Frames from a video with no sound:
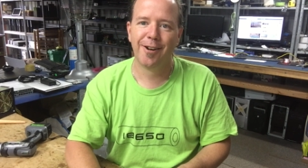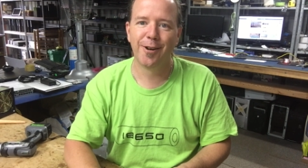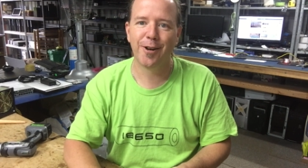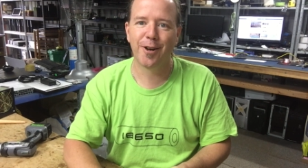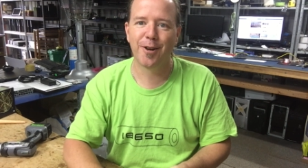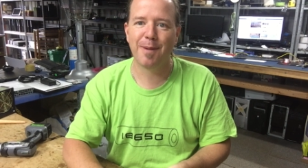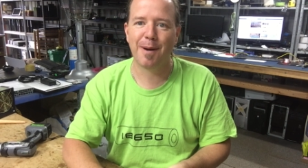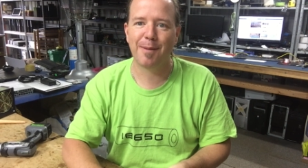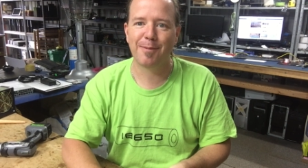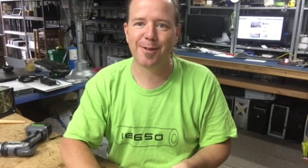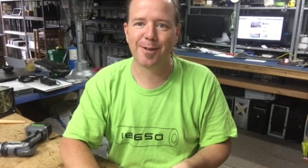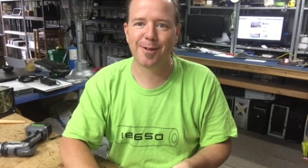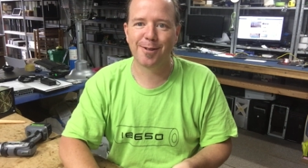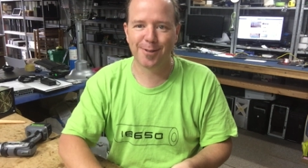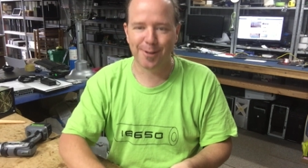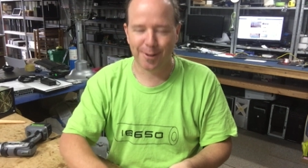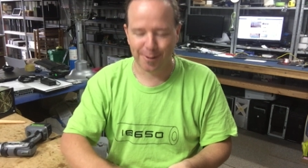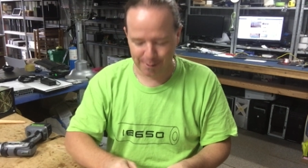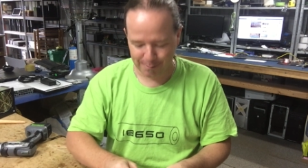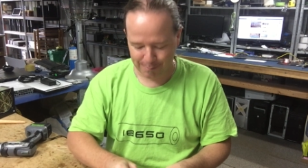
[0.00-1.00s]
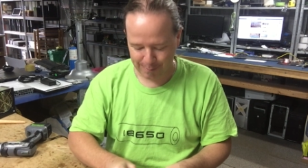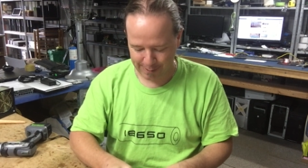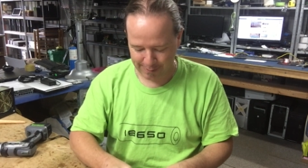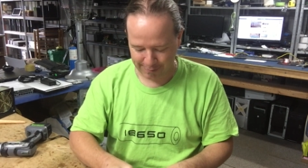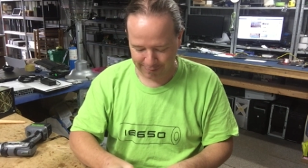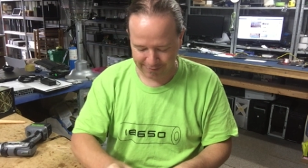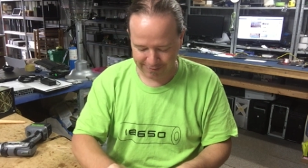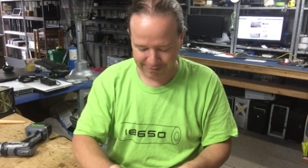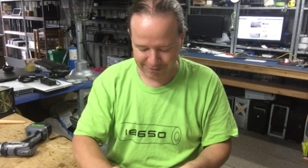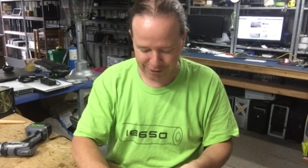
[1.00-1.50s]
hook them up to the solar
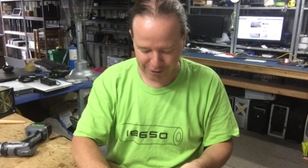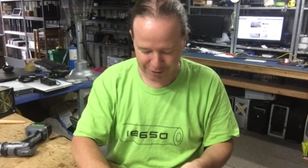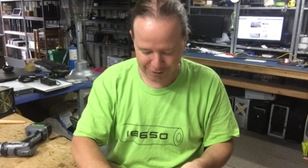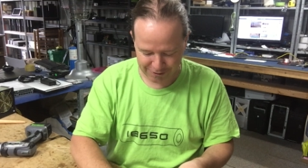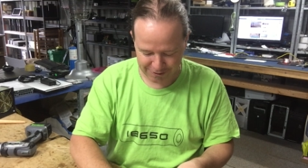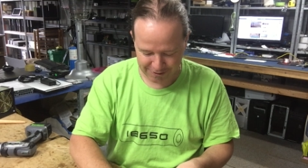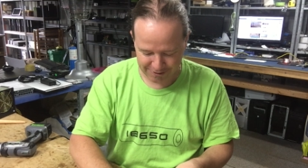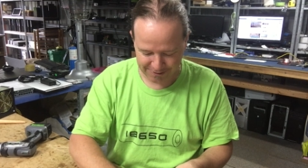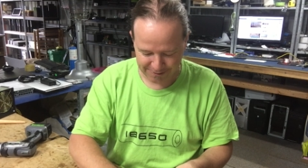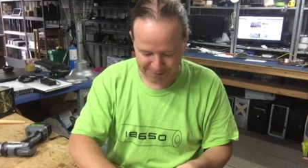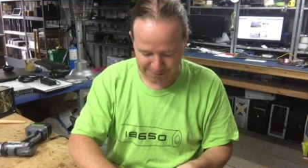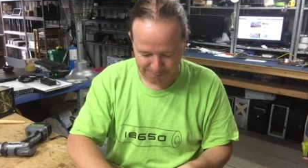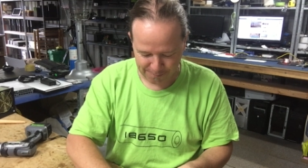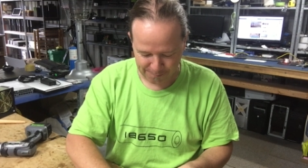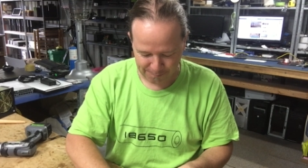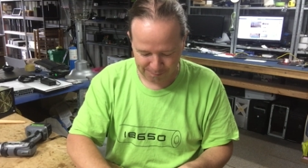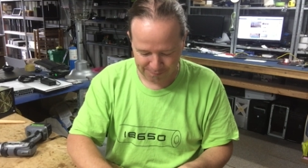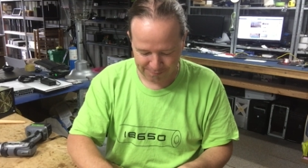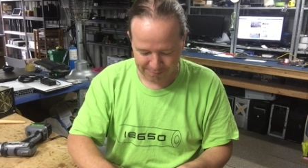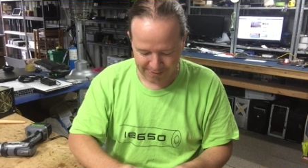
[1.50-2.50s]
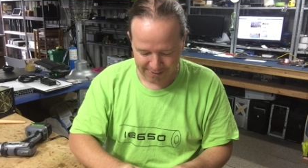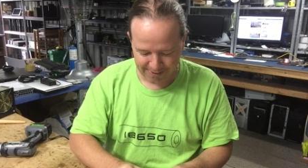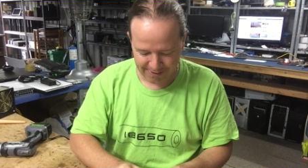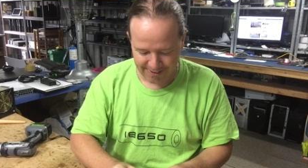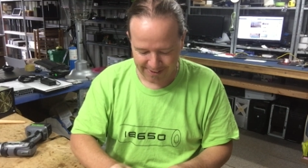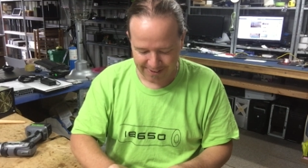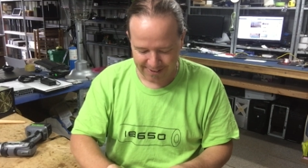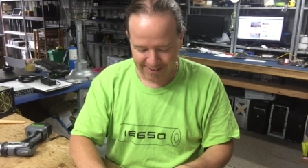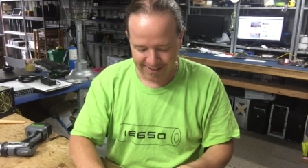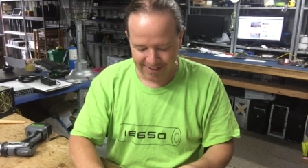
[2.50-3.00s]
panel and just...
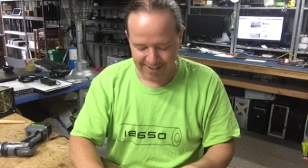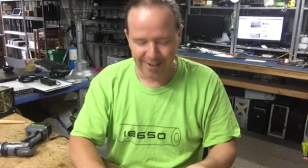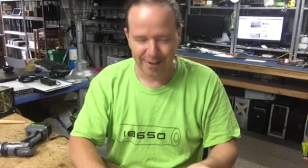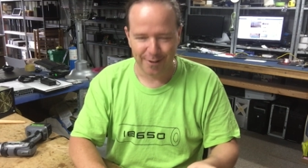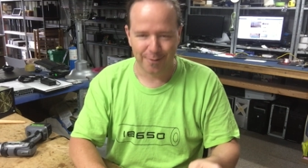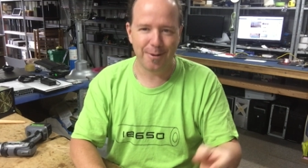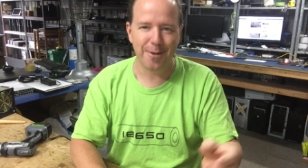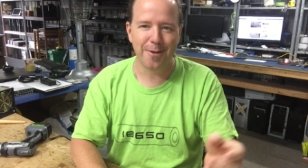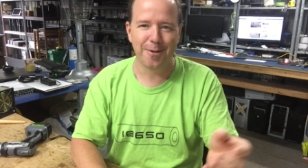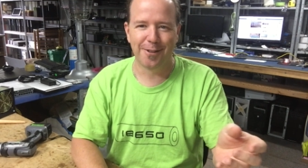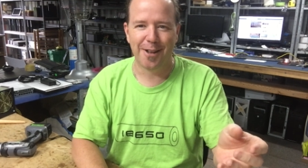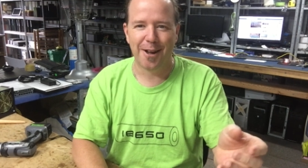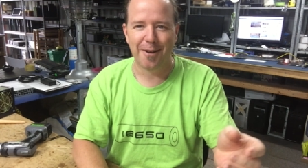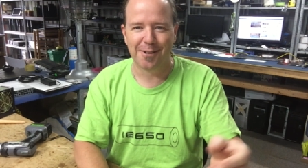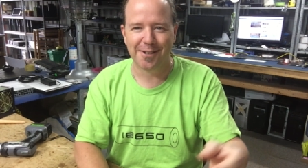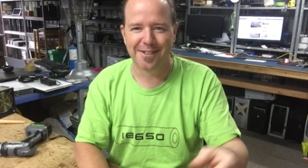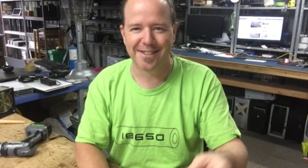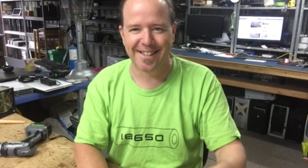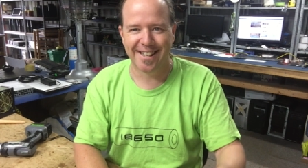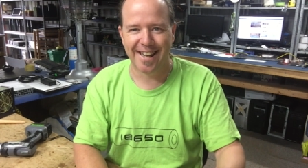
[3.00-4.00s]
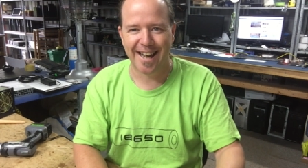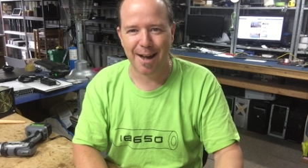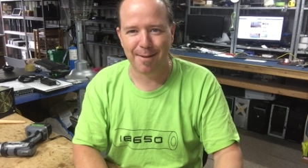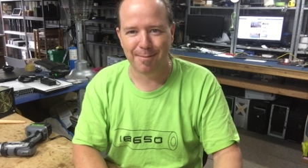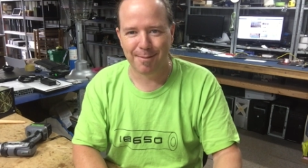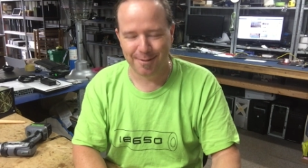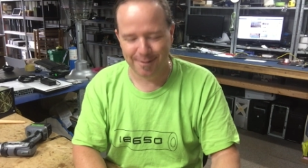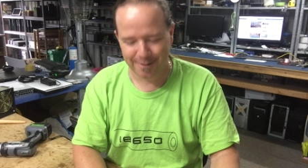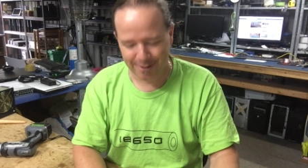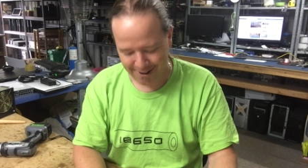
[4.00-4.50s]
Look, we all know what's going to
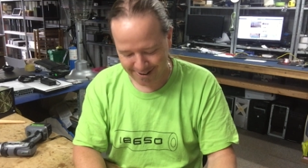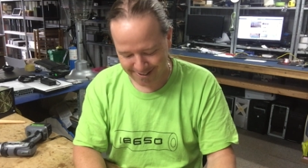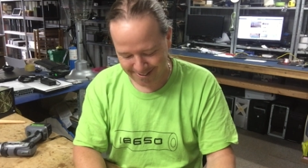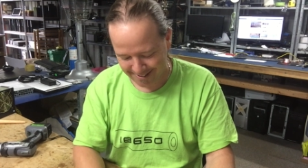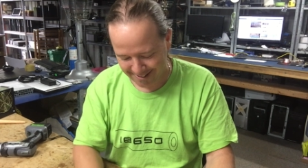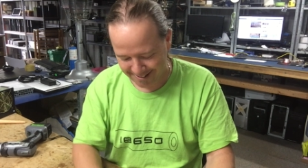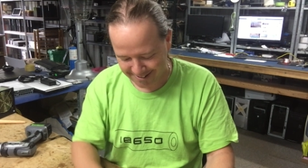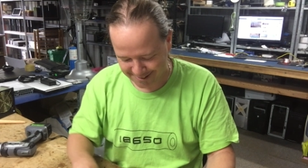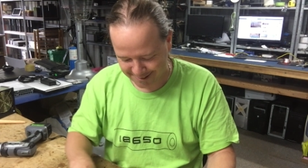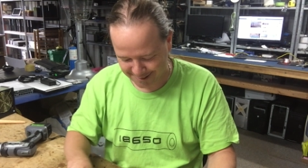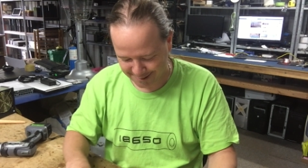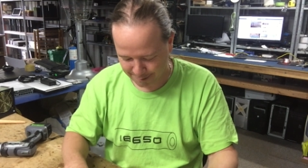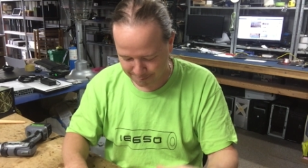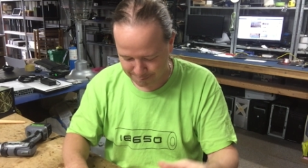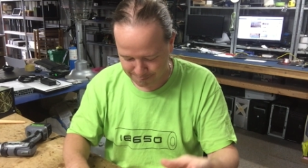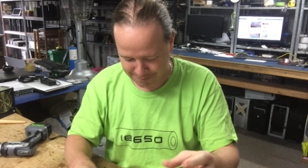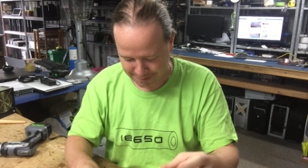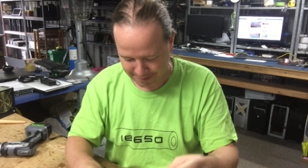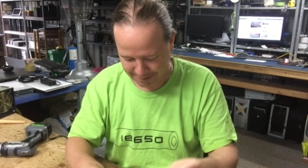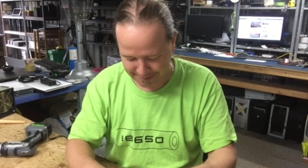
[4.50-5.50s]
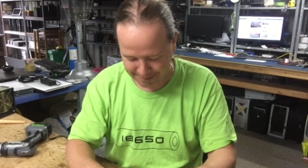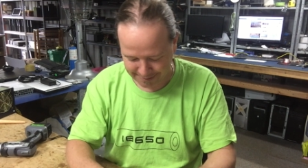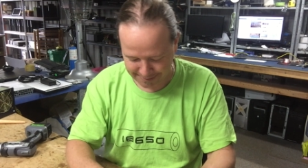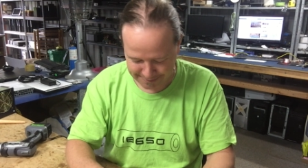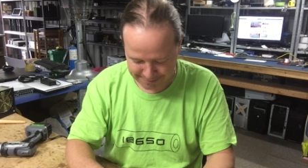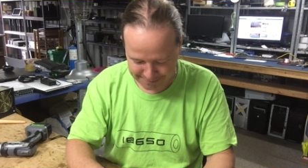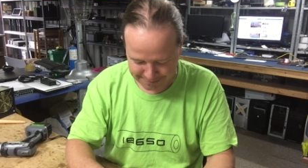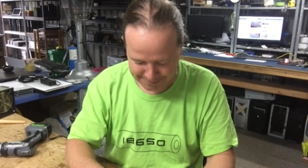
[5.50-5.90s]
happen, right? There's something